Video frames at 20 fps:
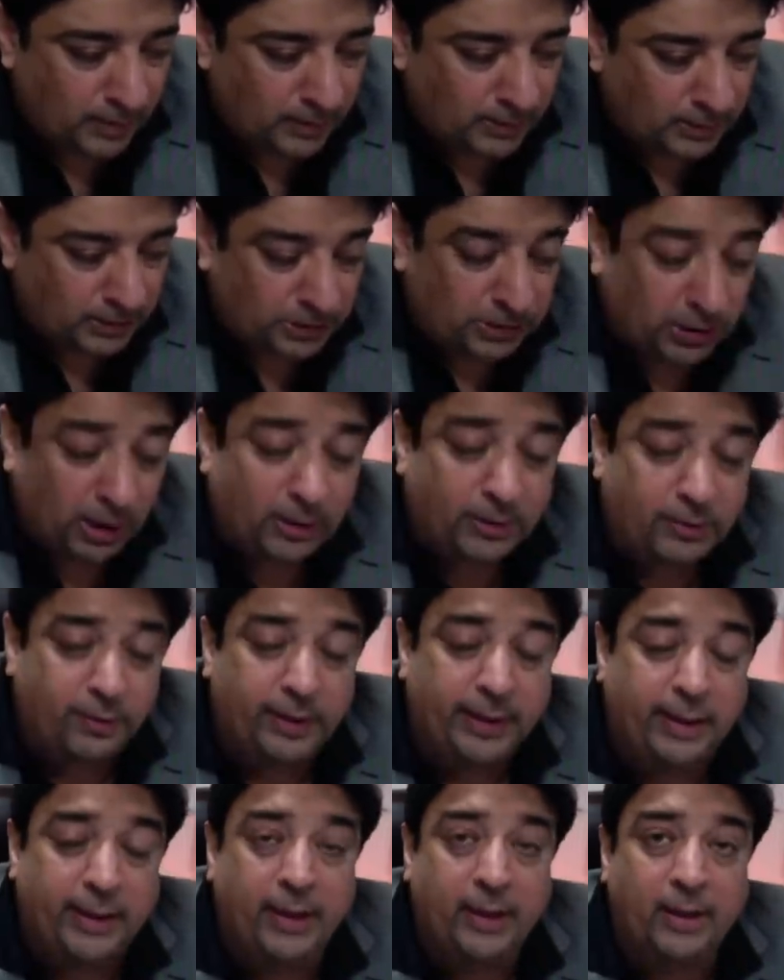start
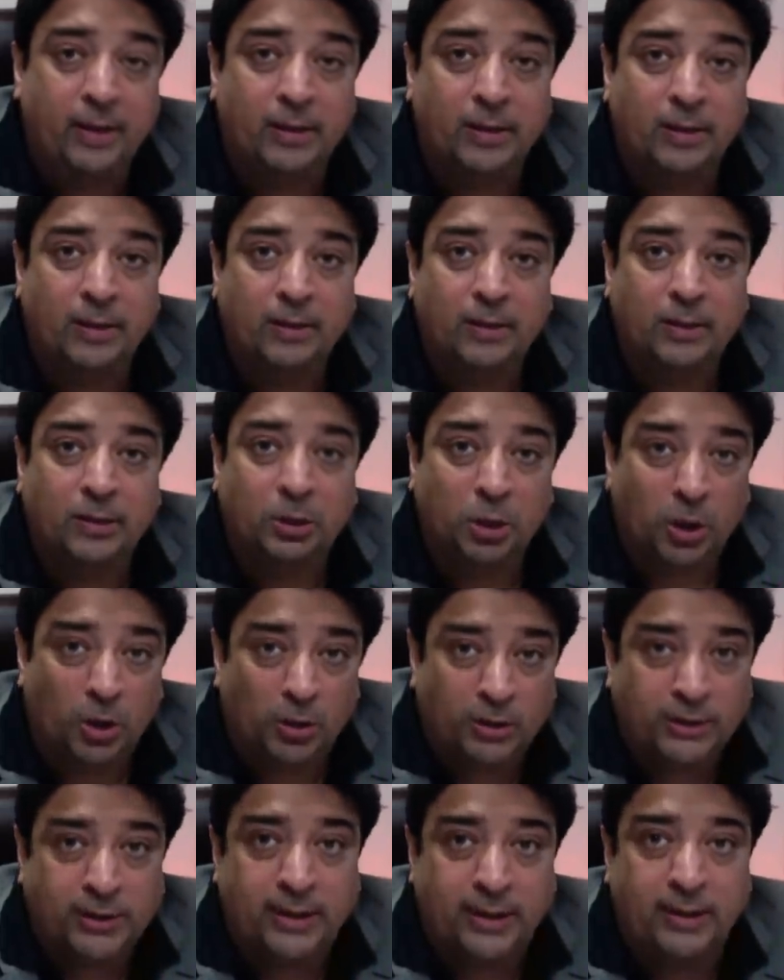reading
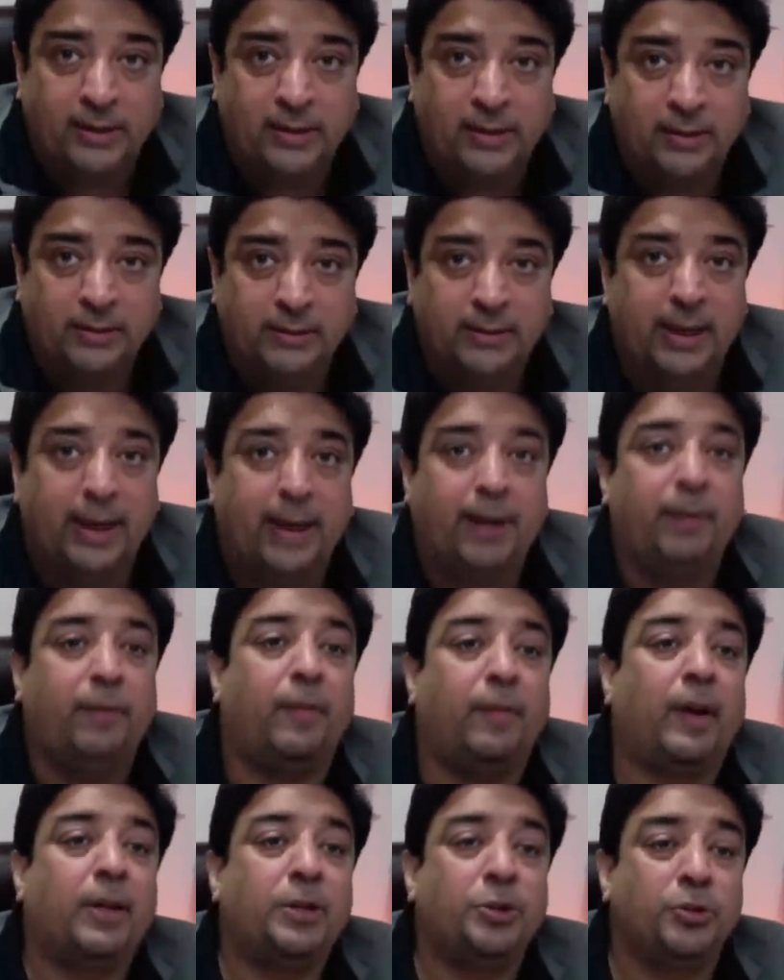content that
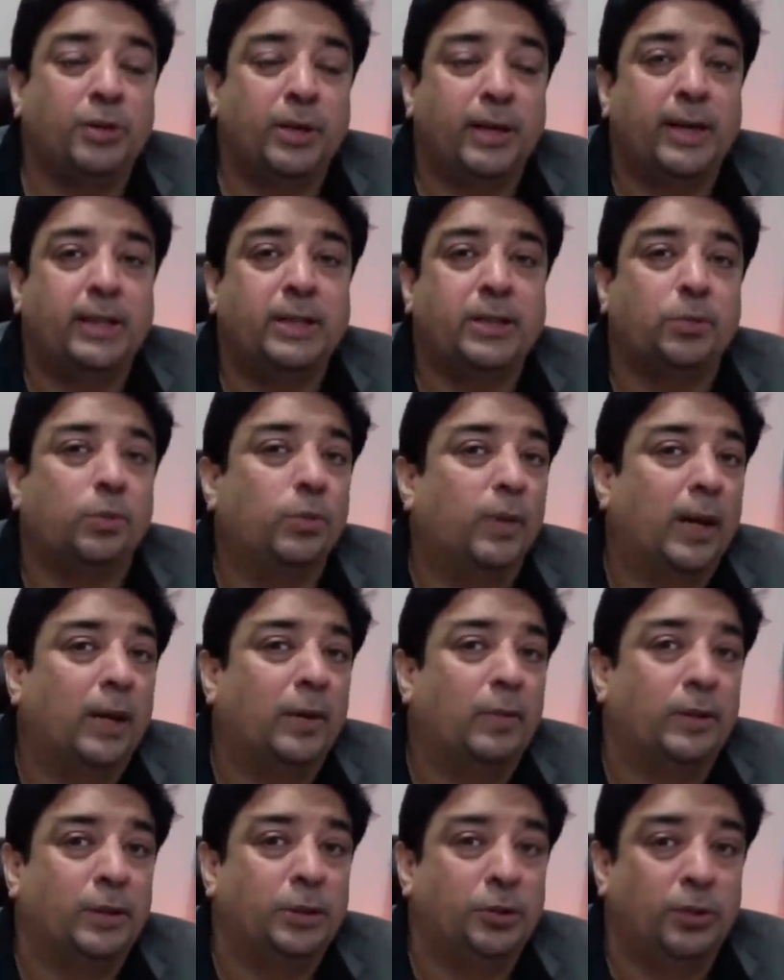resonates well
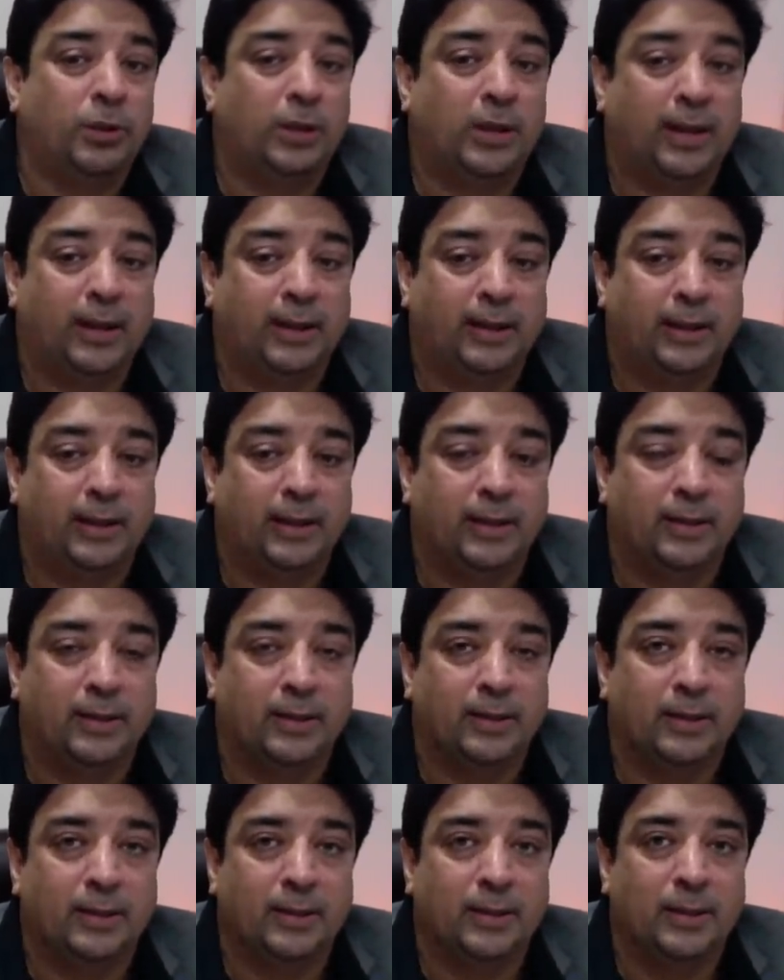with your liking.
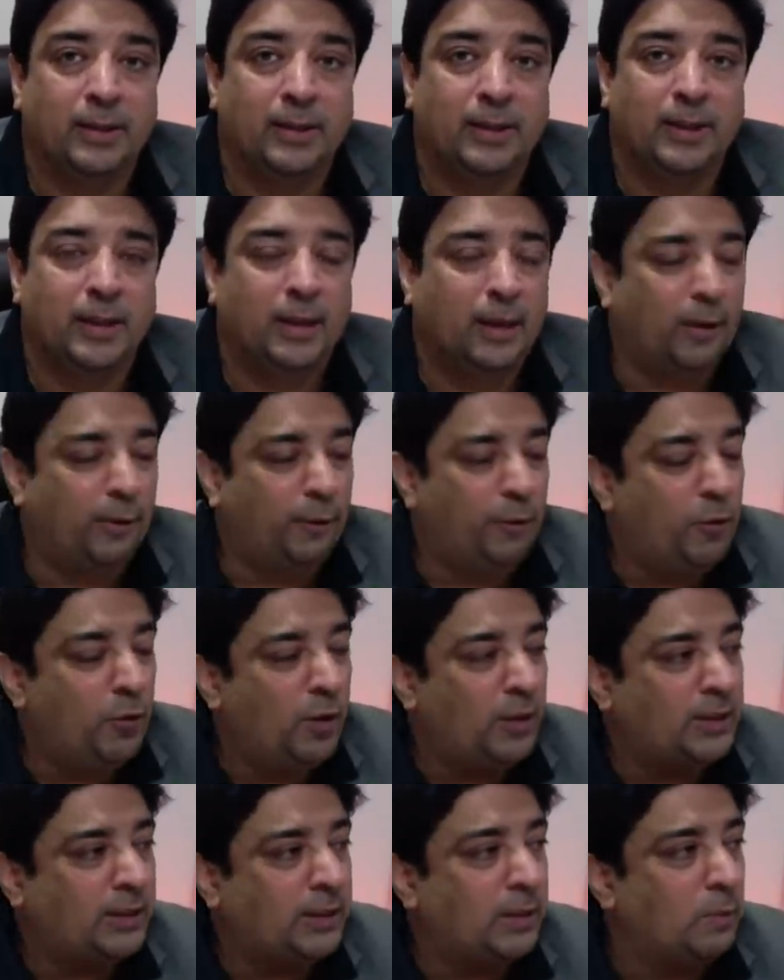If you
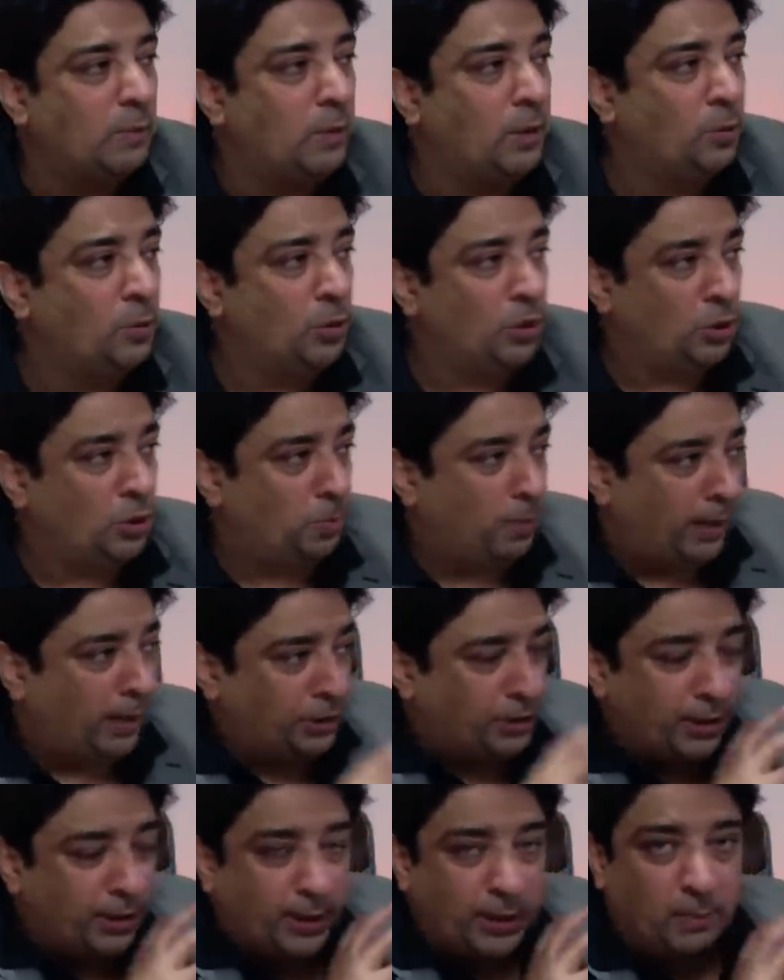are someone who is
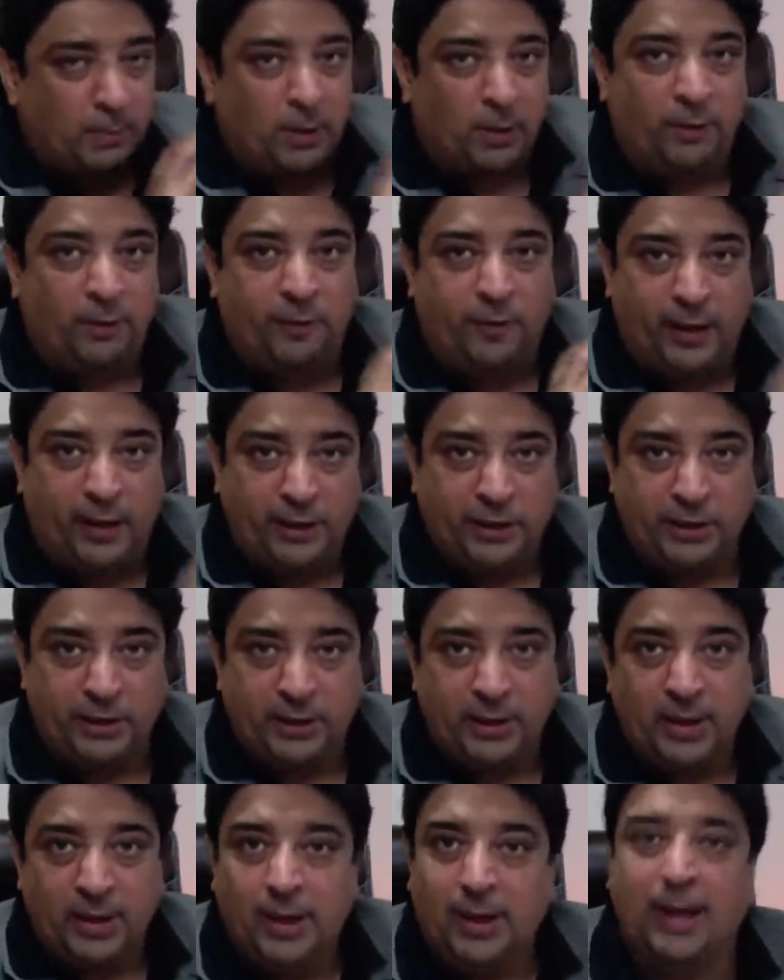passionate about
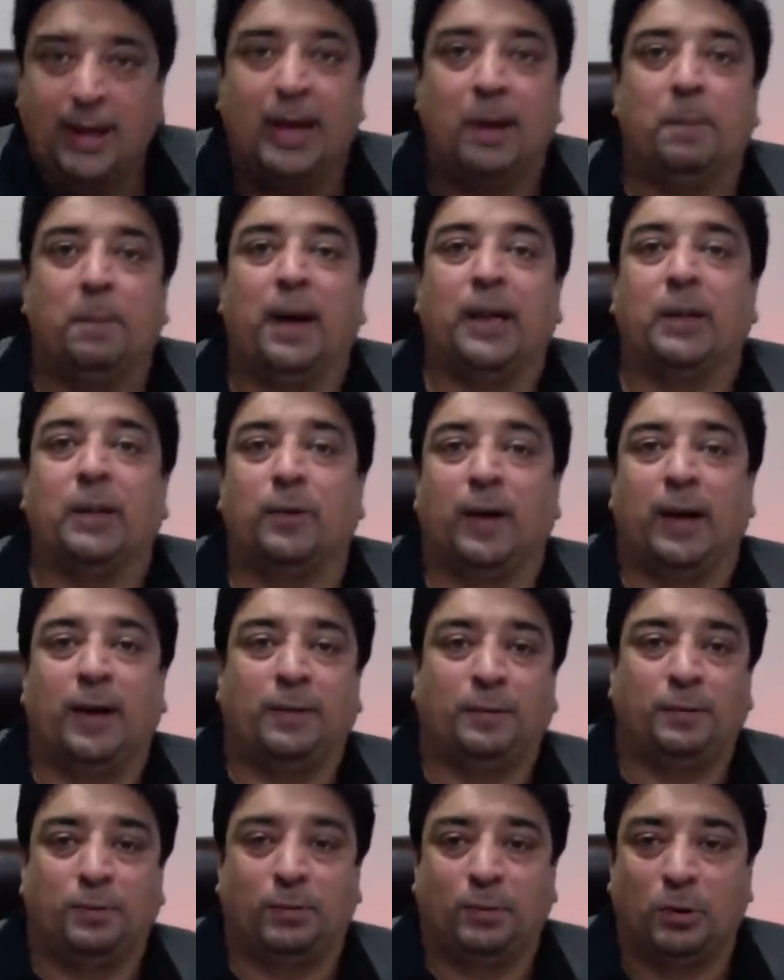fashion, hey, by the
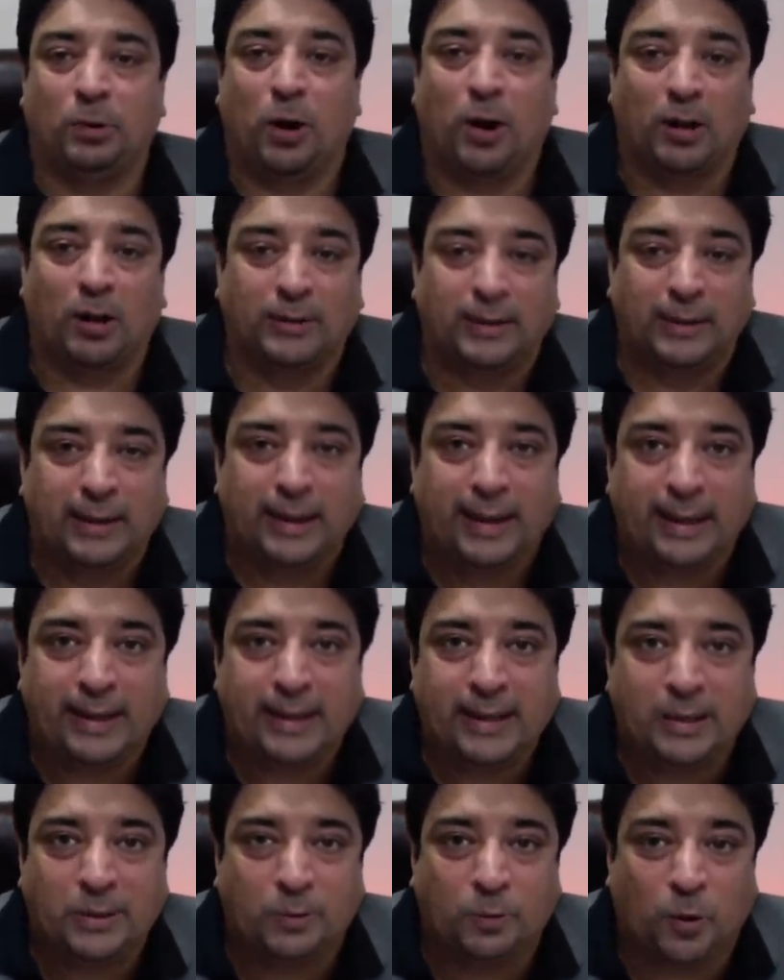way, all the
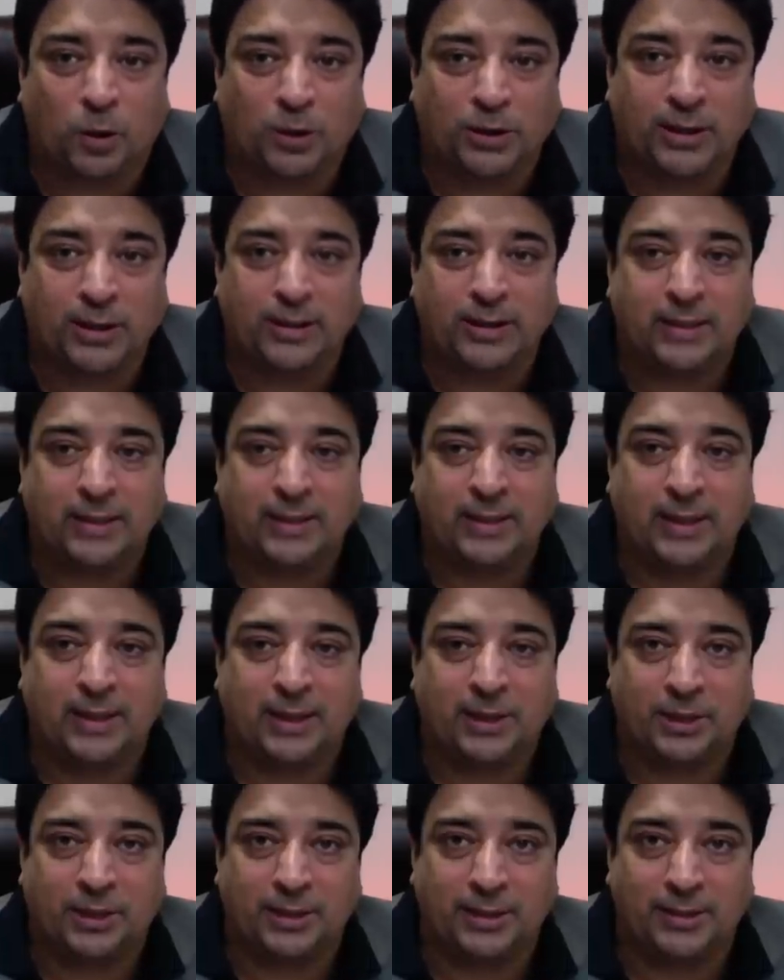ladies watching this
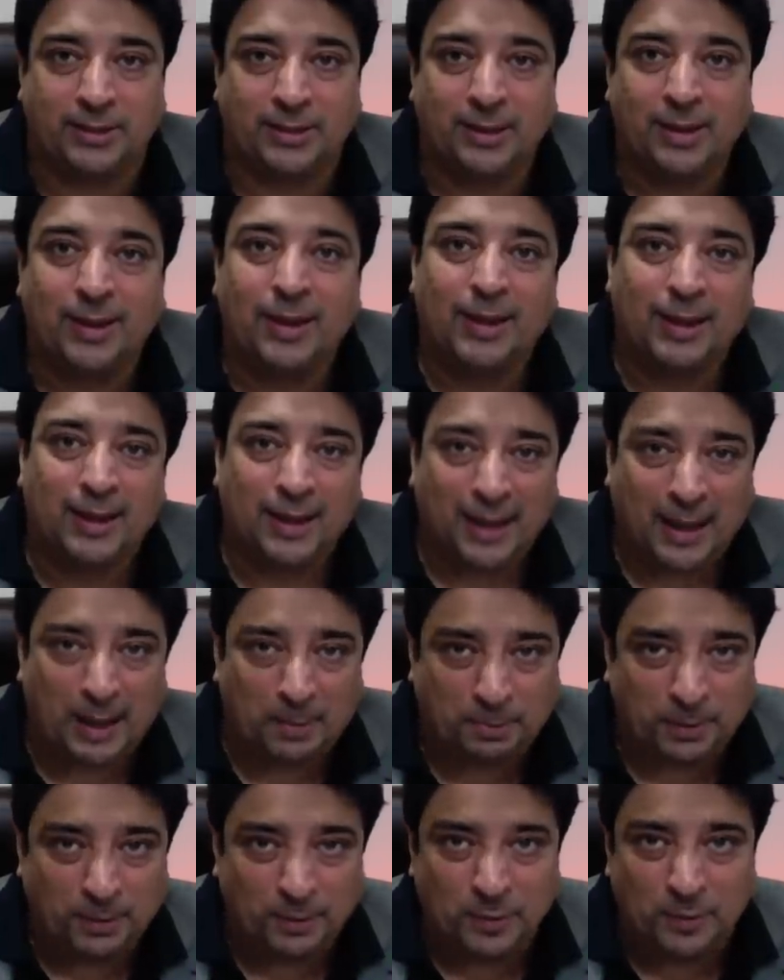session,
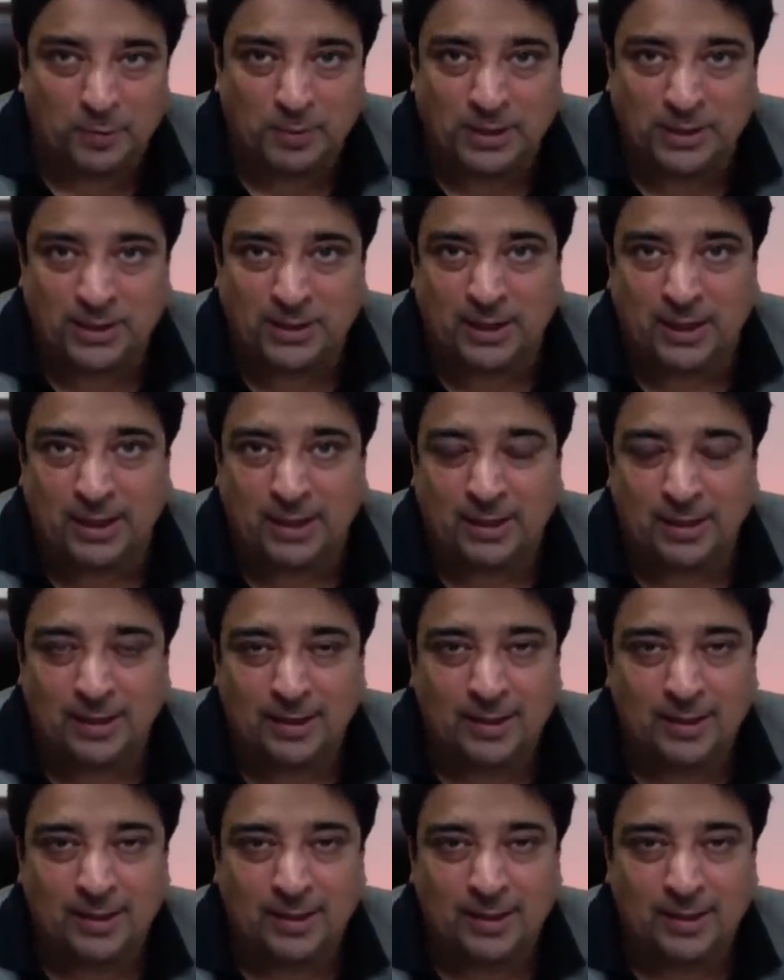happy Women's Day.